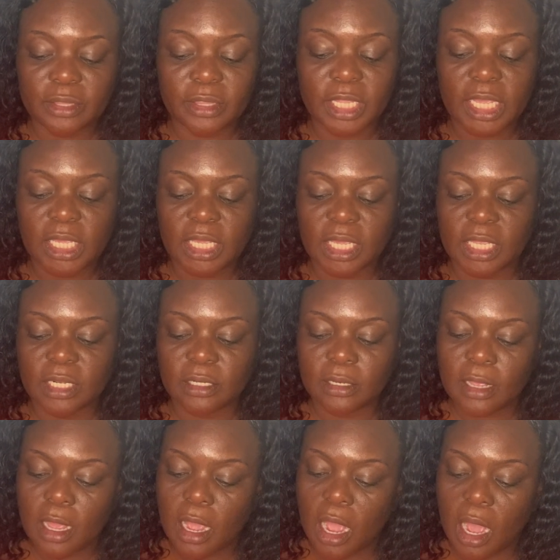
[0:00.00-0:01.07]
thinking
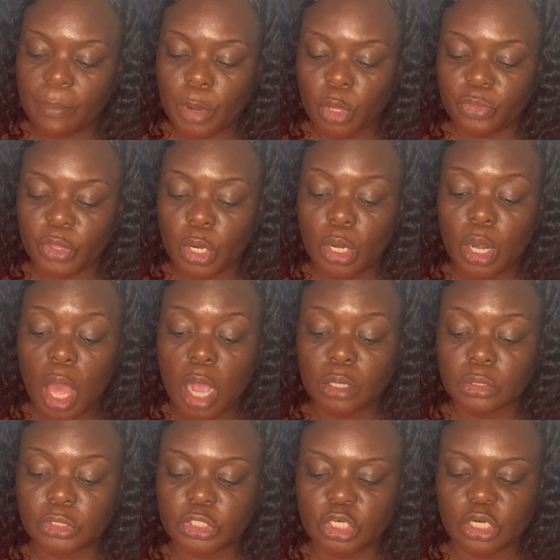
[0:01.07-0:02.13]
about the
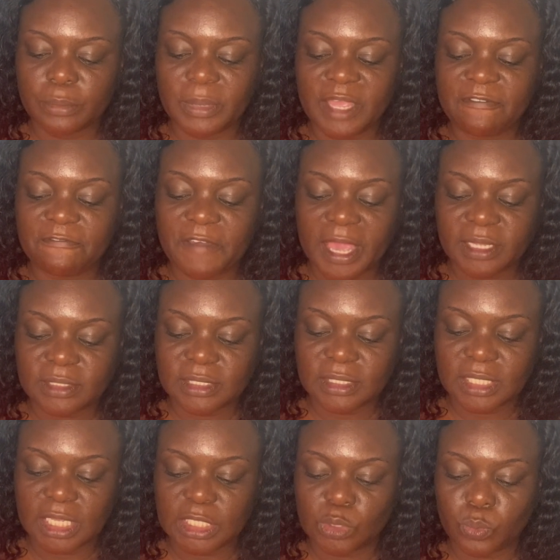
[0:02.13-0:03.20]
long-term
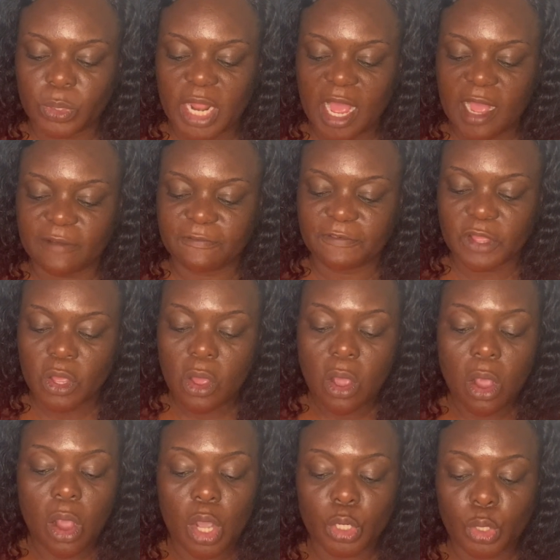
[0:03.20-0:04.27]
effects it would have
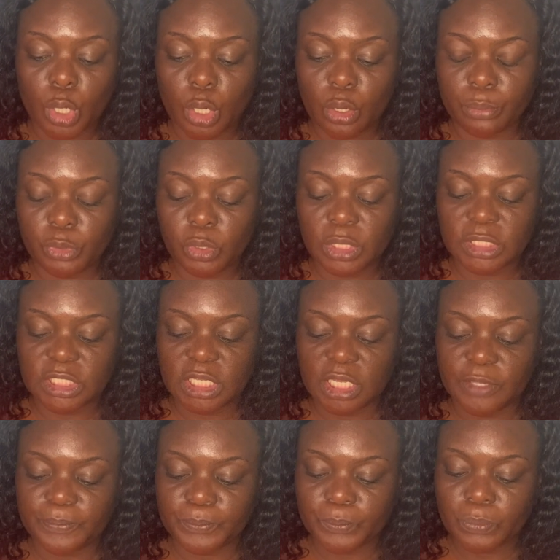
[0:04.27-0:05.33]
on our community.
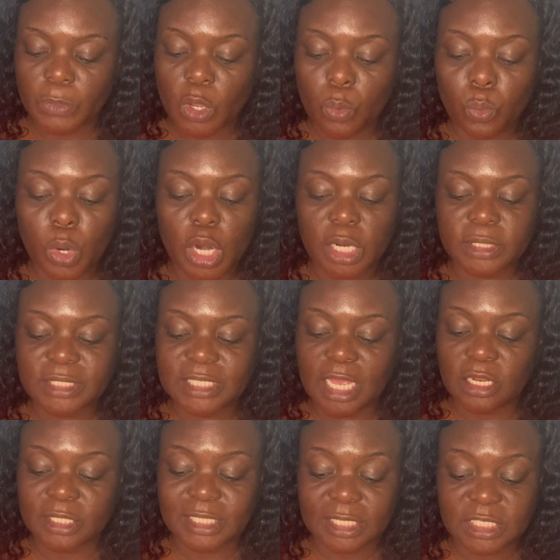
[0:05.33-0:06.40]
Words
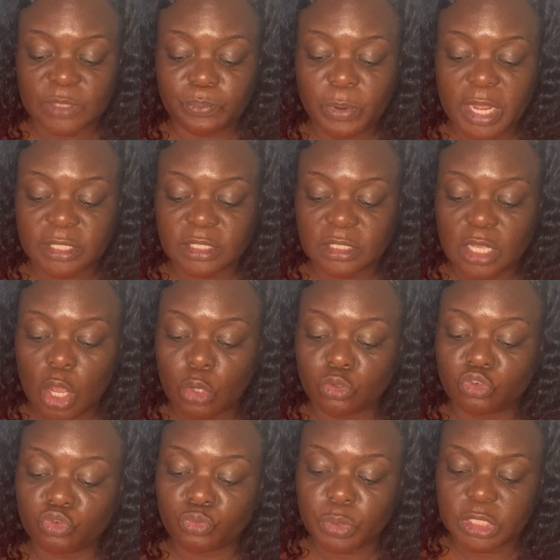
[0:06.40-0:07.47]
cannot express how
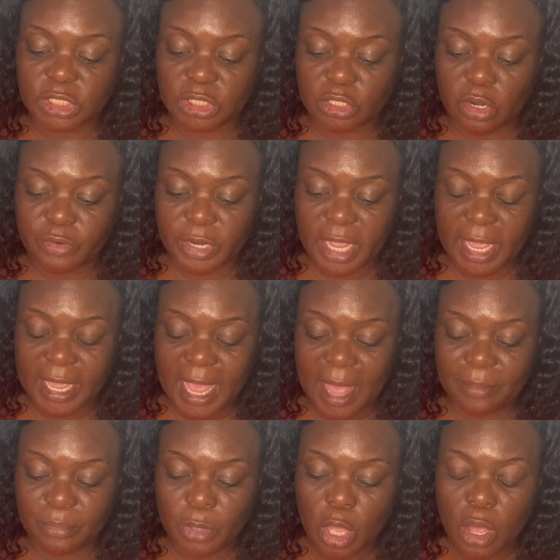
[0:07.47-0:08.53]
truly sorry I
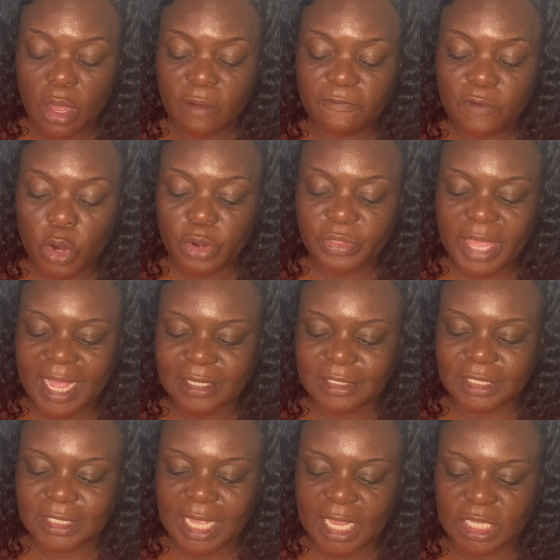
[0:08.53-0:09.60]
am for the
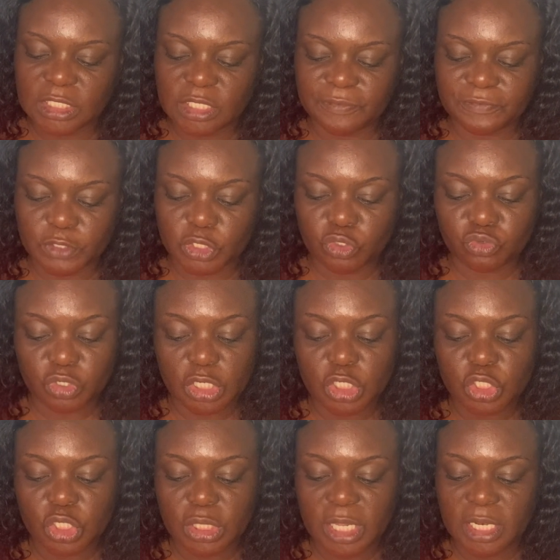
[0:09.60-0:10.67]
anxiety,
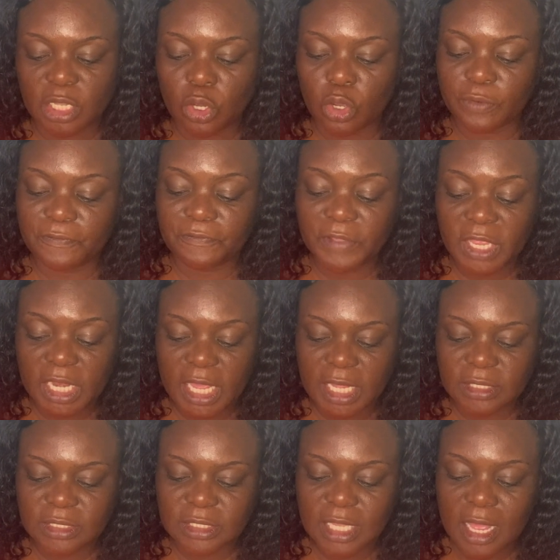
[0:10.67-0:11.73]
frustration, and
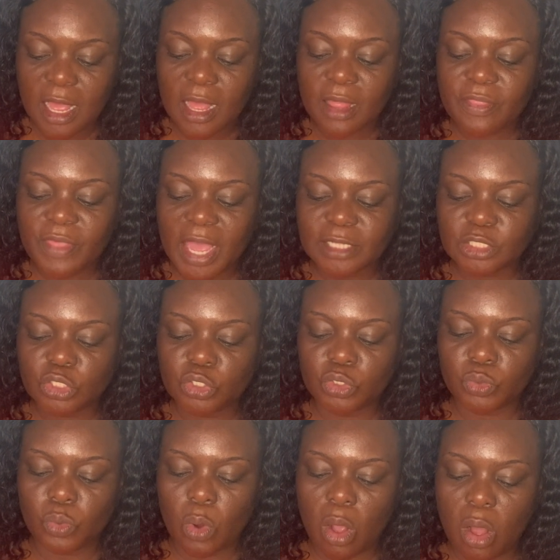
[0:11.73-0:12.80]
inconvenience that
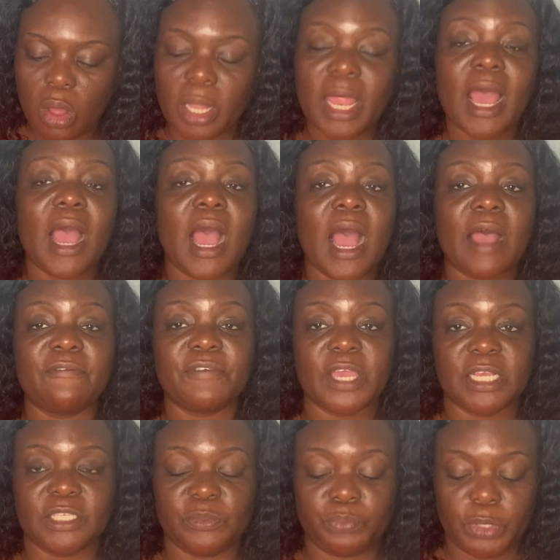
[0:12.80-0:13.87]
you all have
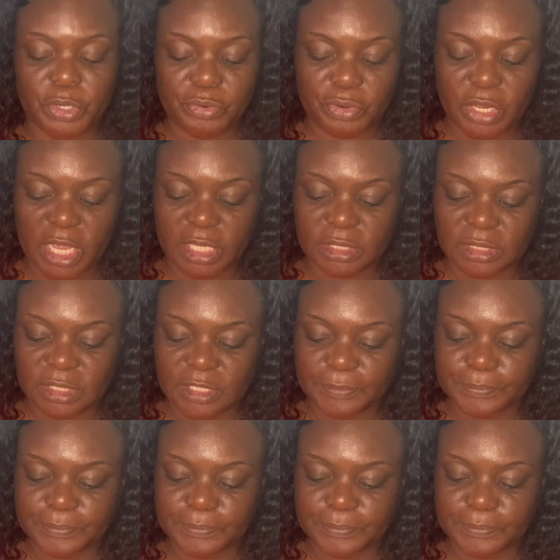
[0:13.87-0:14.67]
experienced.